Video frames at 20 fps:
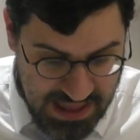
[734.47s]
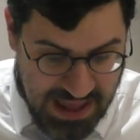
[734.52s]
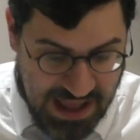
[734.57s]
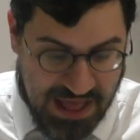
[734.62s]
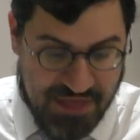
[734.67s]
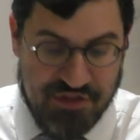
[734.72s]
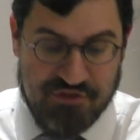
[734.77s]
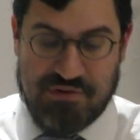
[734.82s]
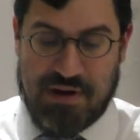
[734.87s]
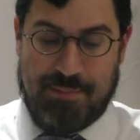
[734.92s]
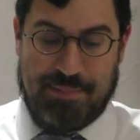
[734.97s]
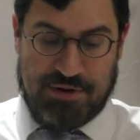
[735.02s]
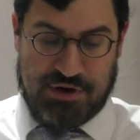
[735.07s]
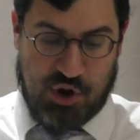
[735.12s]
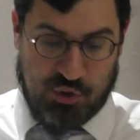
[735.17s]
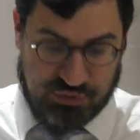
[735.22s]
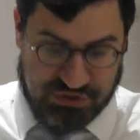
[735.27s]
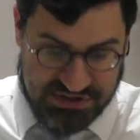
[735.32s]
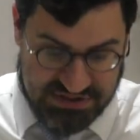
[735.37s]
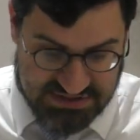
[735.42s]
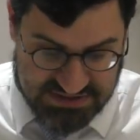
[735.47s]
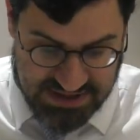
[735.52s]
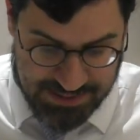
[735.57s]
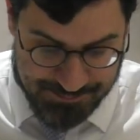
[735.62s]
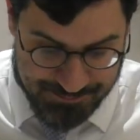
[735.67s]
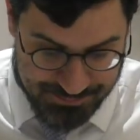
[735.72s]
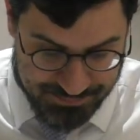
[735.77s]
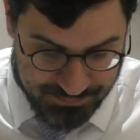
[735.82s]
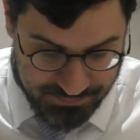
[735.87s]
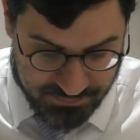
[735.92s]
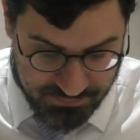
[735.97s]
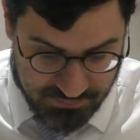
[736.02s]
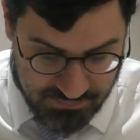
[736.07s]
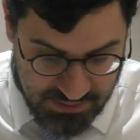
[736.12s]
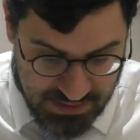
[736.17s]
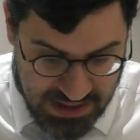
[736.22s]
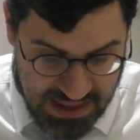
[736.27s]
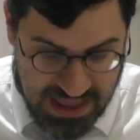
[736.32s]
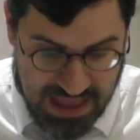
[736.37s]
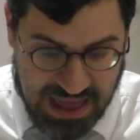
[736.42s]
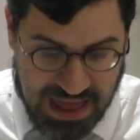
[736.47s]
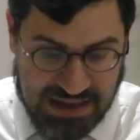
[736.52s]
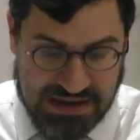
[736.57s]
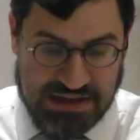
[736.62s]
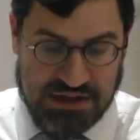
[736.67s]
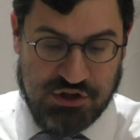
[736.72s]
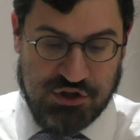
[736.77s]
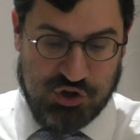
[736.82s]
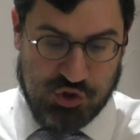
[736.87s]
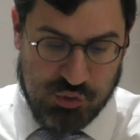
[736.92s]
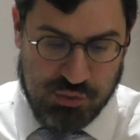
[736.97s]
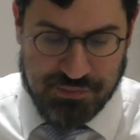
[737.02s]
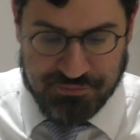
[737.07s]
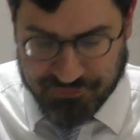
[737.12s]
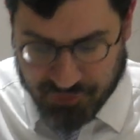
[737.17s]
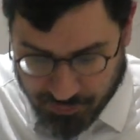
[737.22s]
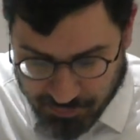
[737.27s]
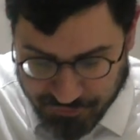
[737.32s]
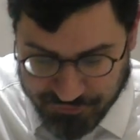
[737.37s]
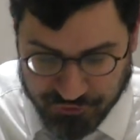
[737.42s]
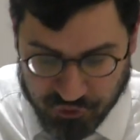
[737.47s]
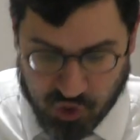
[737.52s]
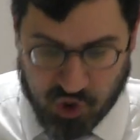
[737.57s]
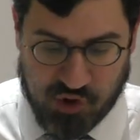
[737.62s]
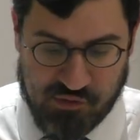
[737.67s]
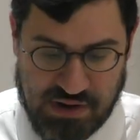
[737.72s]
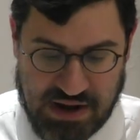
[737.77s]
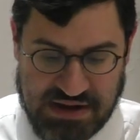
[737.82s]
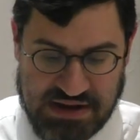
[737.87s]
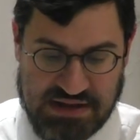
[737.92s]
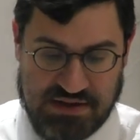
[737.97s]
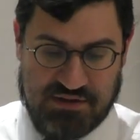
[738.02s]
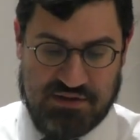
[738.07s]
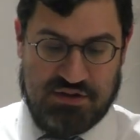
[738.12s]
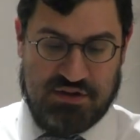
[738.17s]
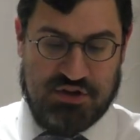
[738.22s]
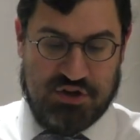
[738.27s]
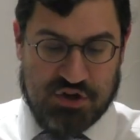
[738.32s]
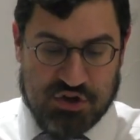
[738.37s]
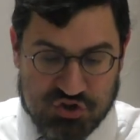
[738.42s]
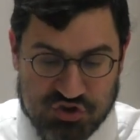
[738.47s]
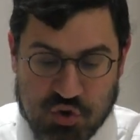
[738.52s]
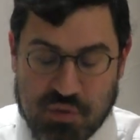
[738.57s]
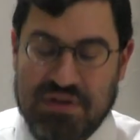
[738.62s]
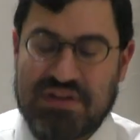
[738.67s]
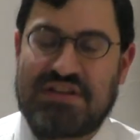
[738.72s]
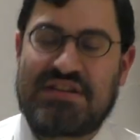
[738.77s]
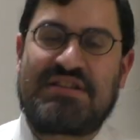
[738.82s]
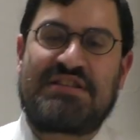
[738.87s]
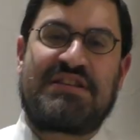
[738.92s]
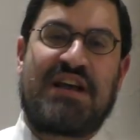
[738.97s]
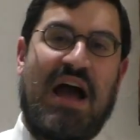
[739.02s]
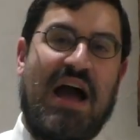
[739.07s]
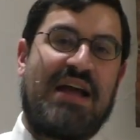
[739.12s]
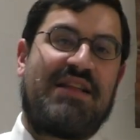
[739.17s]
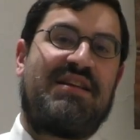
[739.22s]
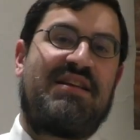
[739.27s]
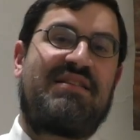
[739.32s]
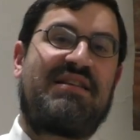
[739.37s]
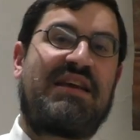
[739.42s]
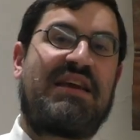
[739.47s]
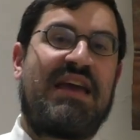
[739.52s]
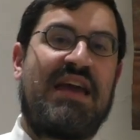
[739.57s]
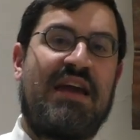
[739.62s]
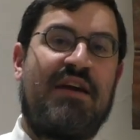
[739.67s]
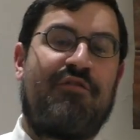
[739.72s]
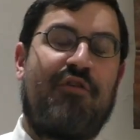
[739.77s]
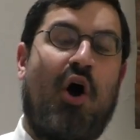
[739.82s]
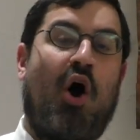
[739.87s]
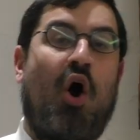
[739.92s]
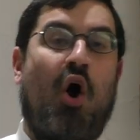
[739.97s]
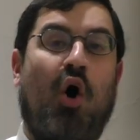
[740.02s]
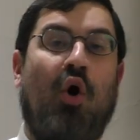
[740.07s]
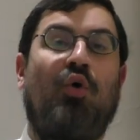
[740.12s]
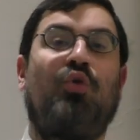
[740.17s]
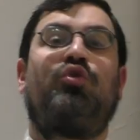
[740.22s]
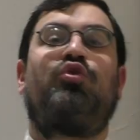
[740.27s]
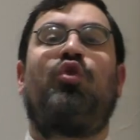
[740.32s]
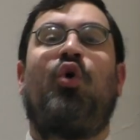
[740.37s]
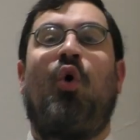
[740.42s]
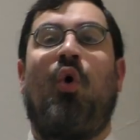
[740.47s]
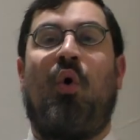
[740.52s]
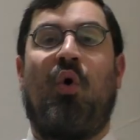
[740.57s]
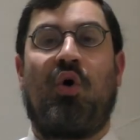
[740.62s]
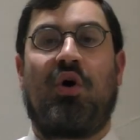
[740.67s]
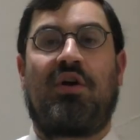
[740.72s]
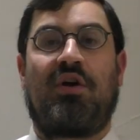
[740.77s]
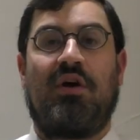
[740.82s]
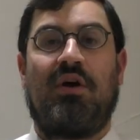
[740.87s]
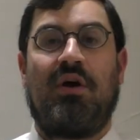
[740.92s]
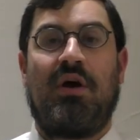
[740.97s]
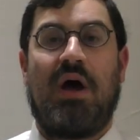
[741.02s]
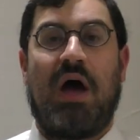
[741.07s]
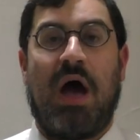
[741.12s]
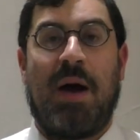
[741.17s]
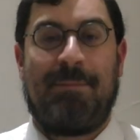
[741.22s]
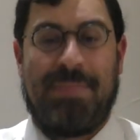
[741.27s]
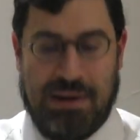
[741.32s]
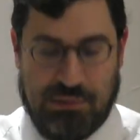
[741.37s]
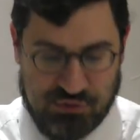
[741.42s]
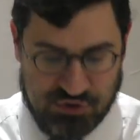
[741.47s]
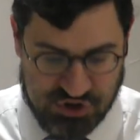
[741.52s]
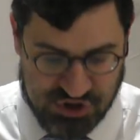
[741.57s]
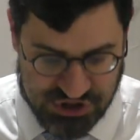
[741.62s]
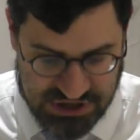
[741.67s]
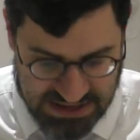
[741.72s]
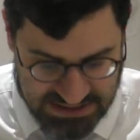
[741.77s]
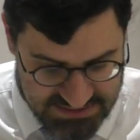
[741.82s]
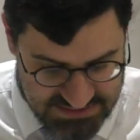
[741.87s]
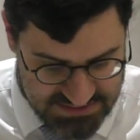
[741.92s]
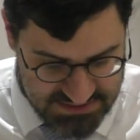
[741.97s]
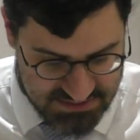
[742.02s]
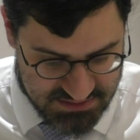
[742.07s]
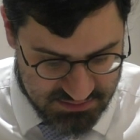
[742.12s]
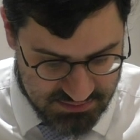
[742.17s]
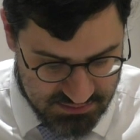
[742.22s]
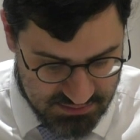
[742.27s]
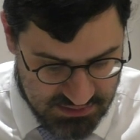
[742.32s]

And the Rebbe noticed him, and he knew him from before already, so he decided to give a whole talk about chess.